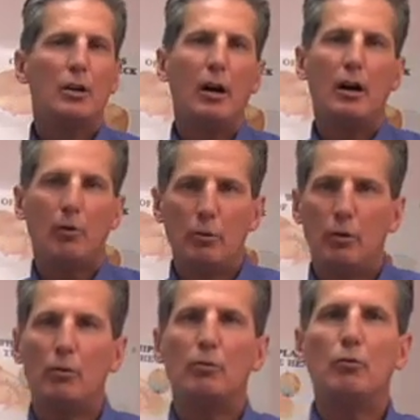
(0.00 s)

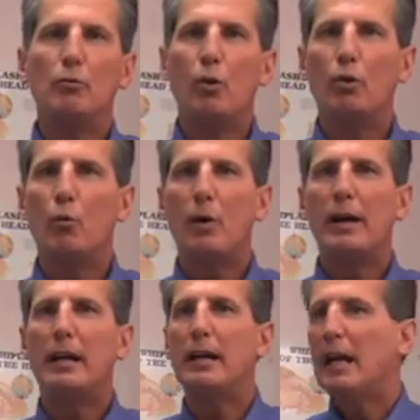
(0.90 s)
will roll
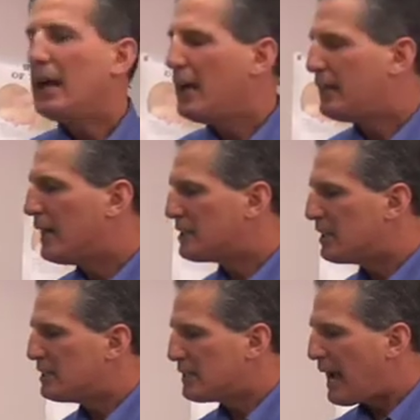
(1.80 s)
away. And that's
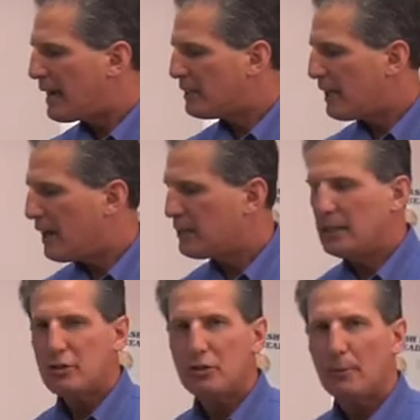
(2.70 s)
exactly how
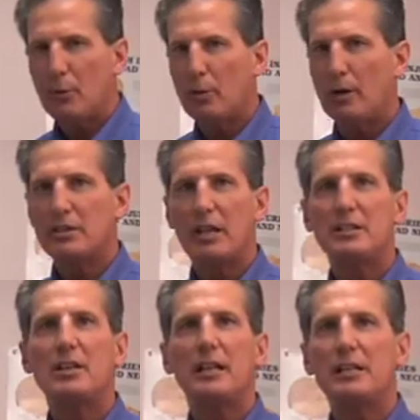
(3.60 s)
the instrument works.
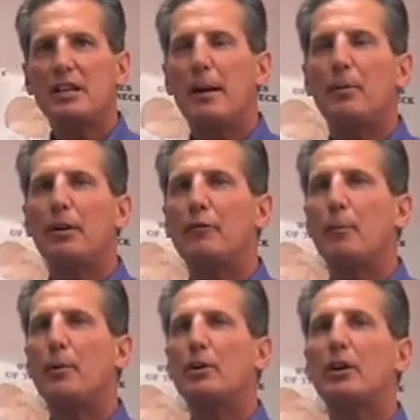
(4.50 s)
That's an example of a
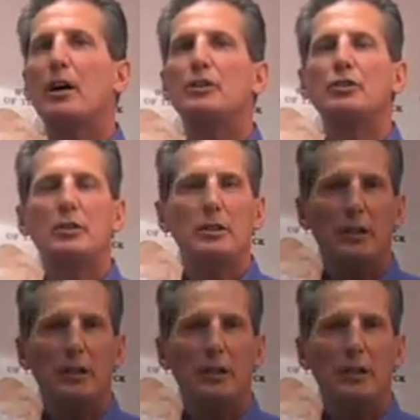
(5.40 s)
percussion